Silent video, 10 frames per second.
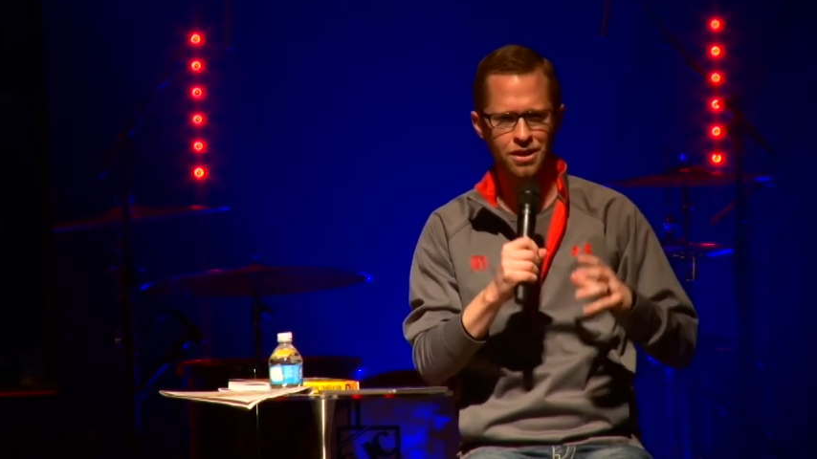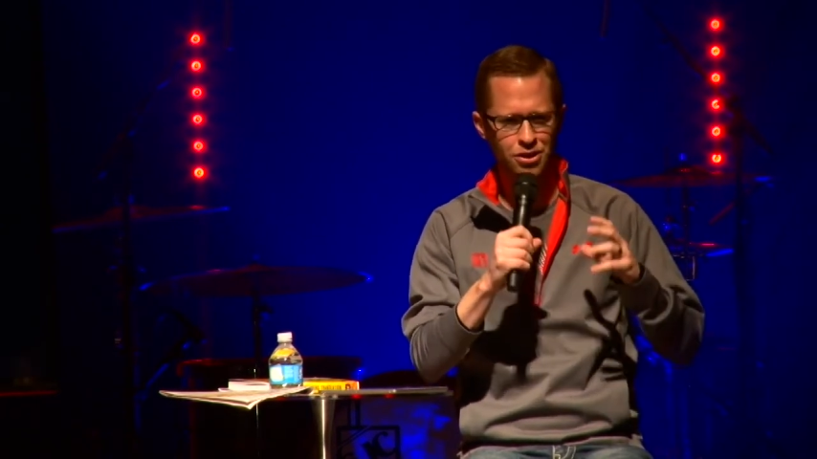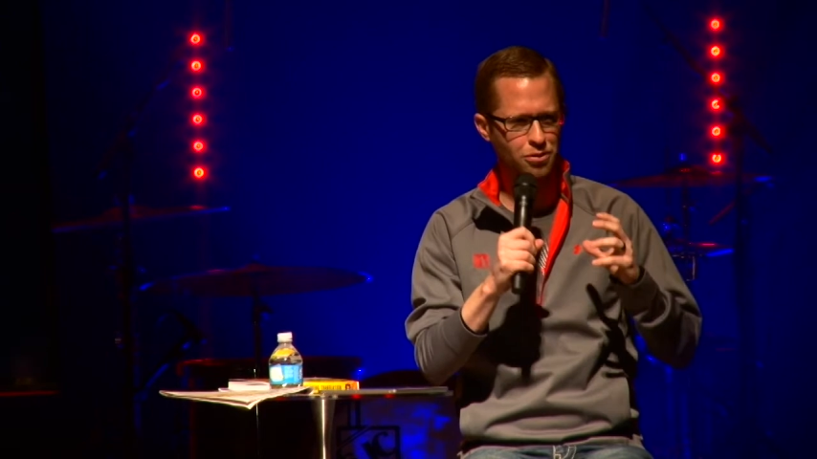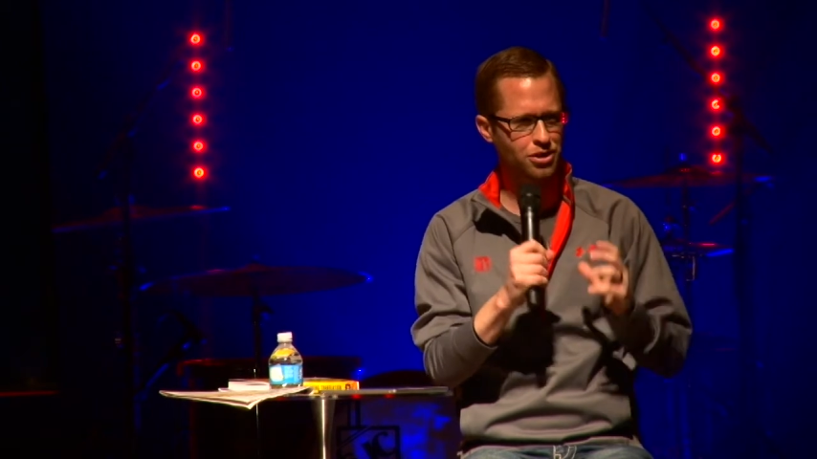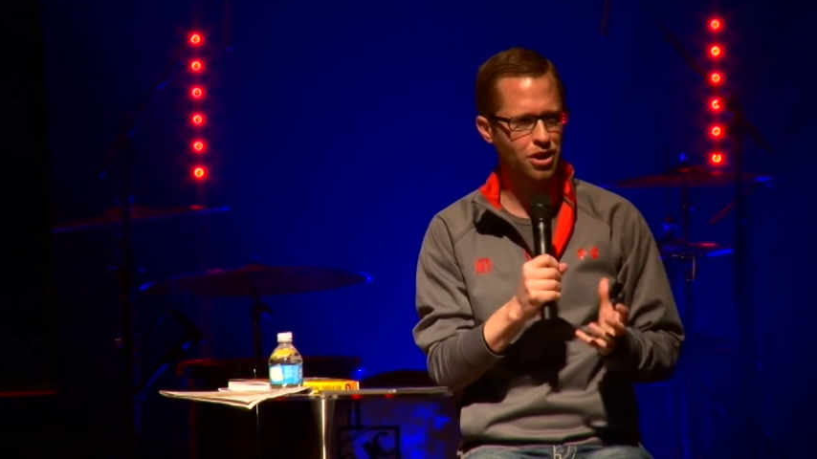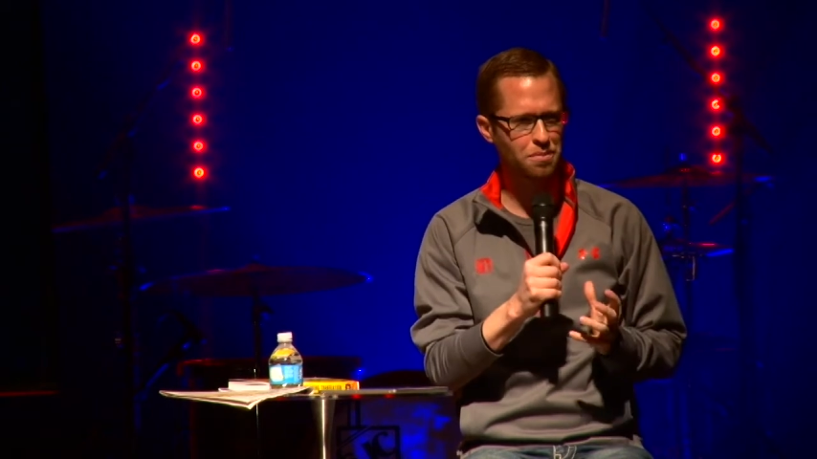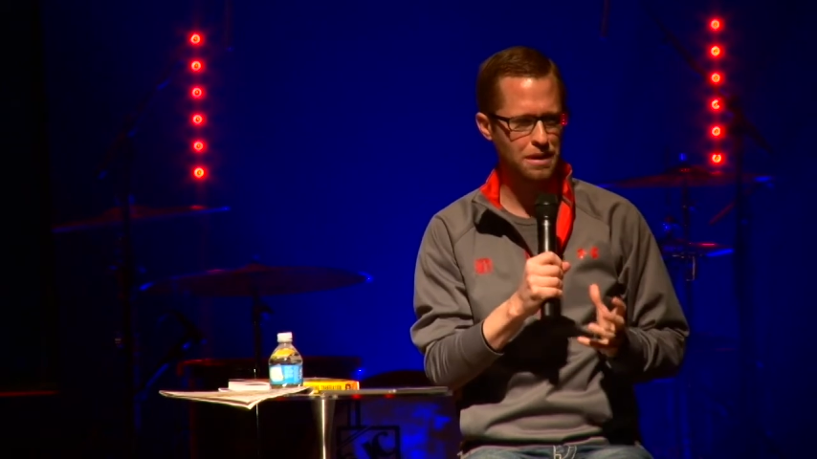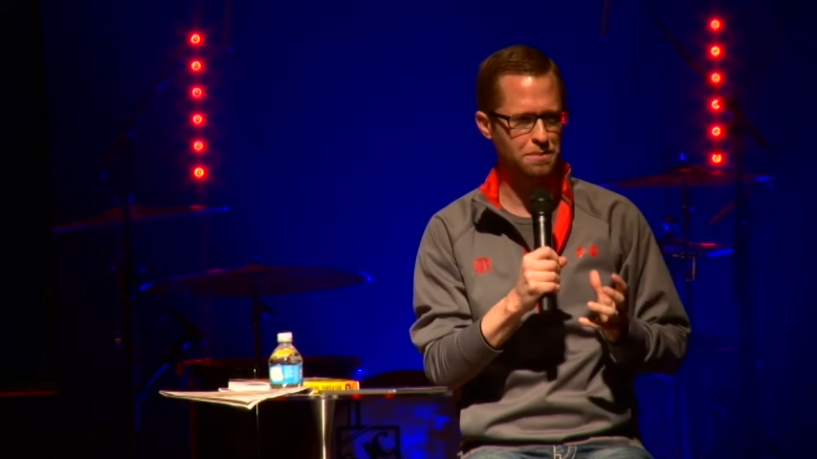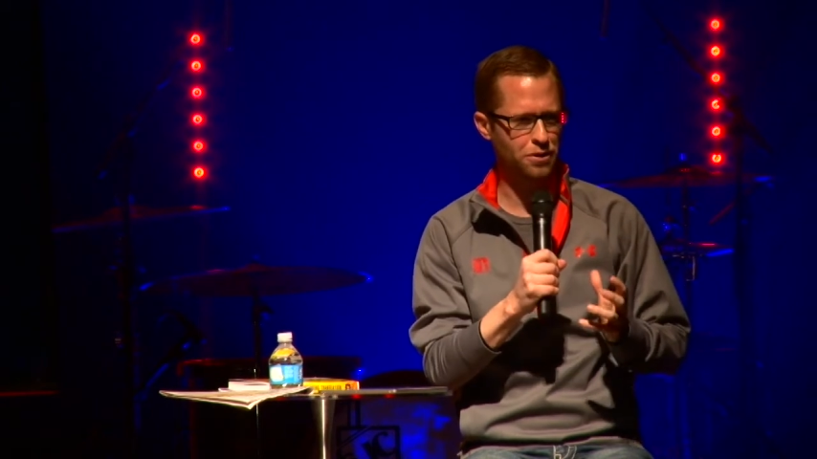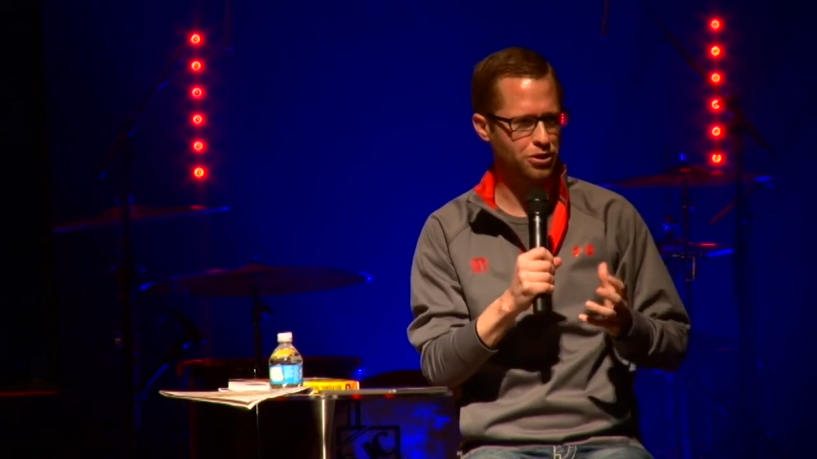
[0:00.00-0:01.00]
get to know a ton of
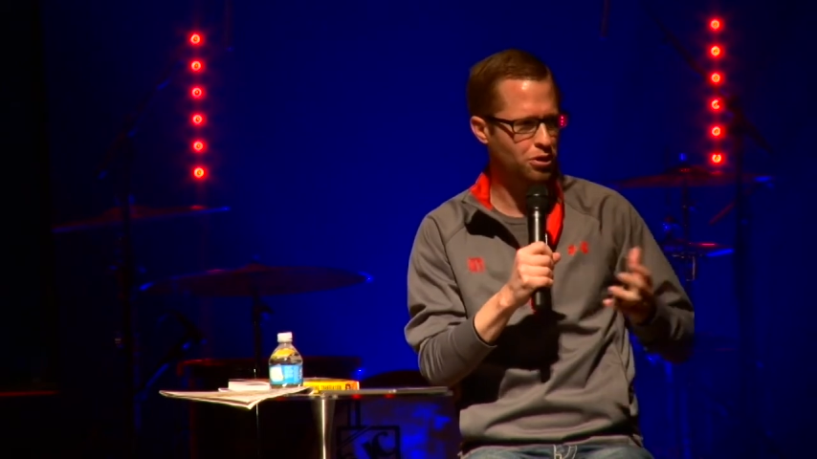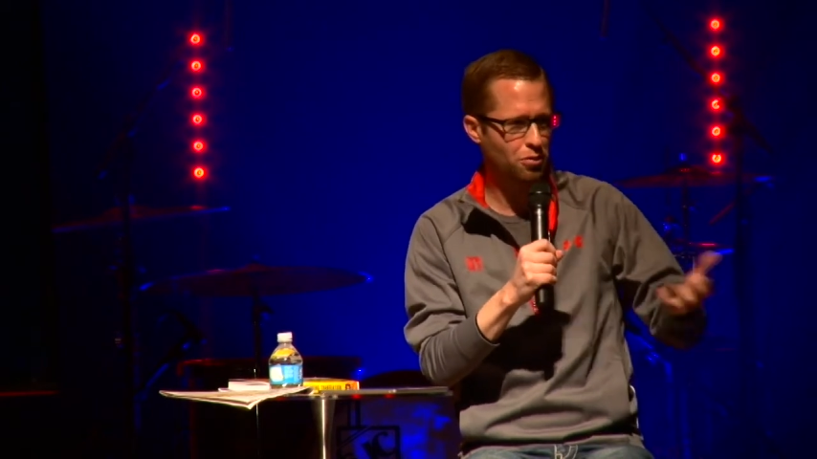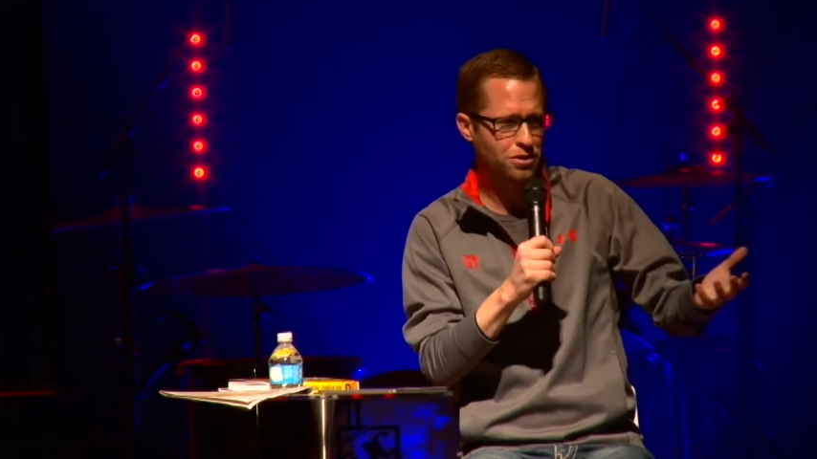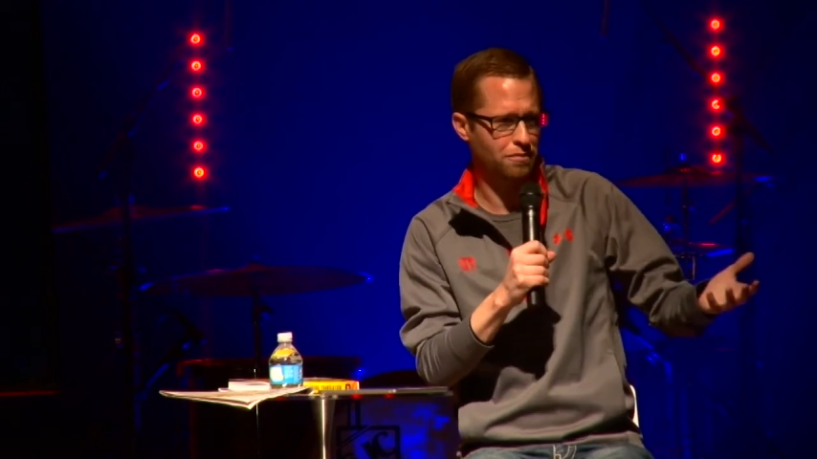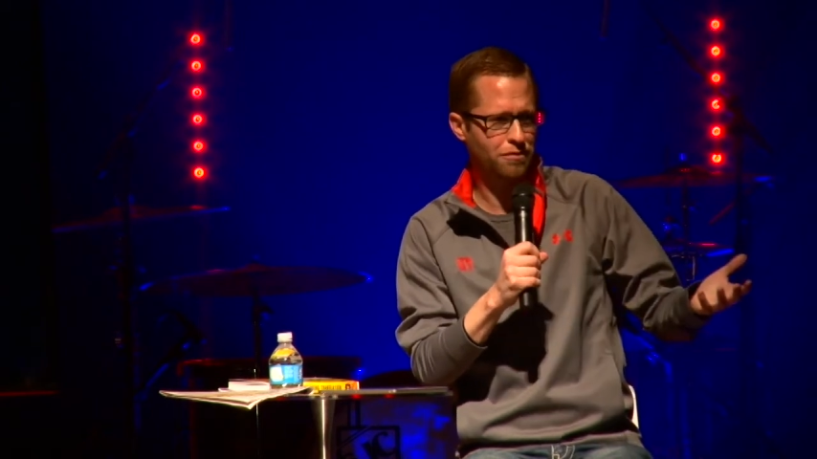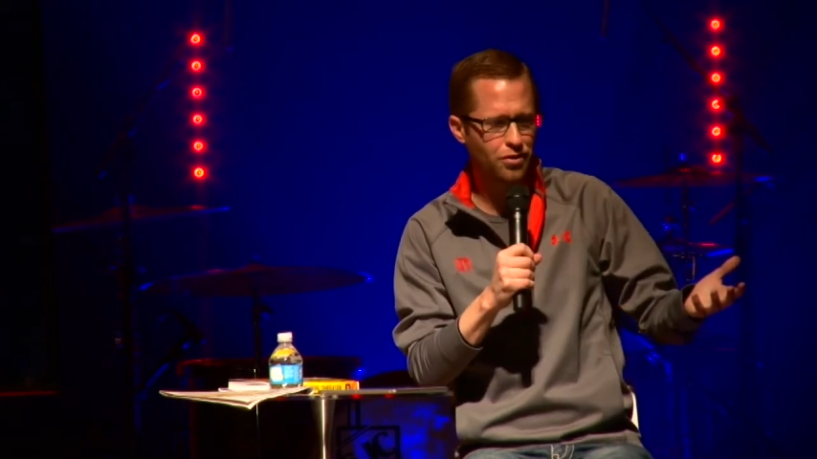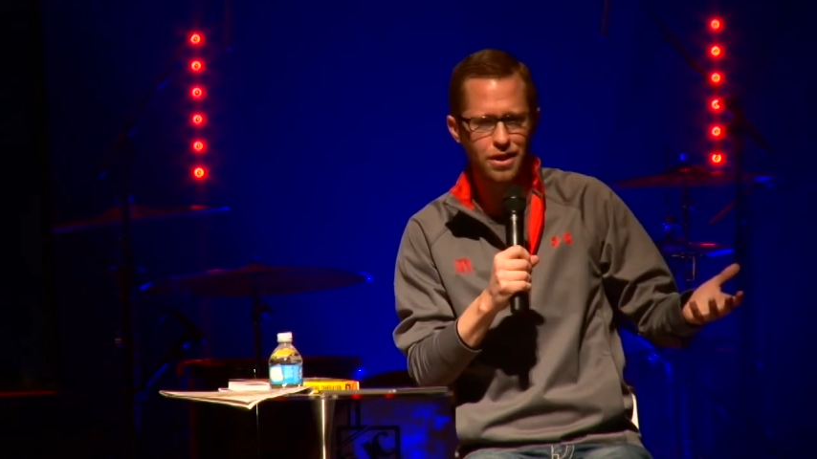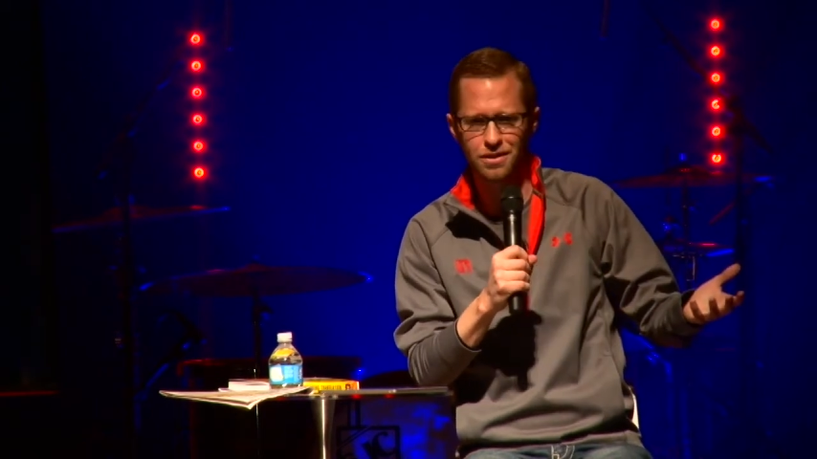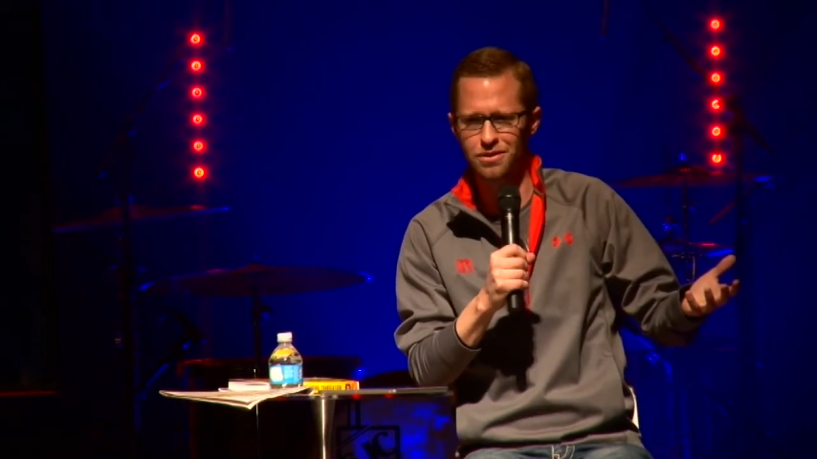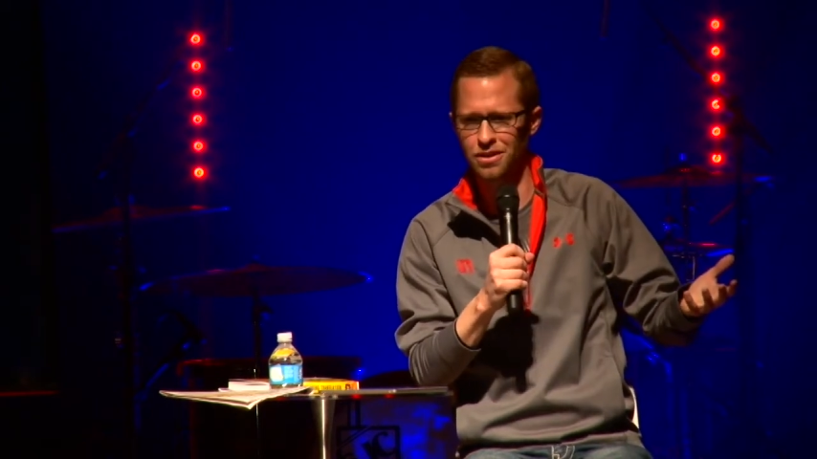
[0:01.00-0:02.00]
people because you can want some
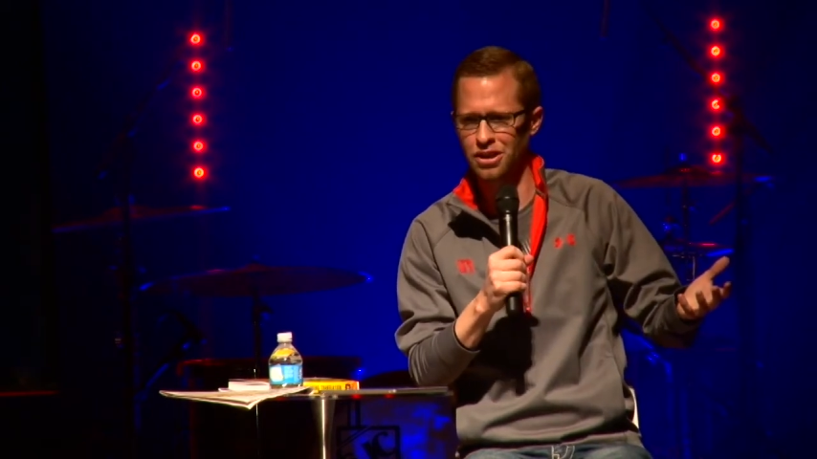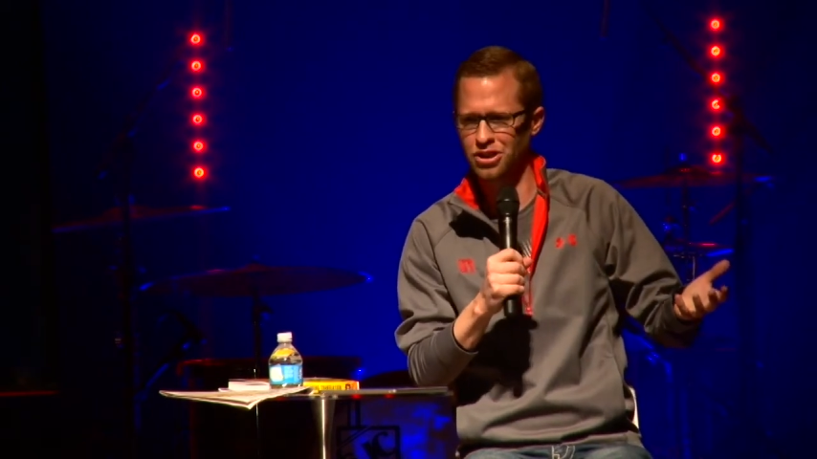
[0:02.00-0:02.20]
friends,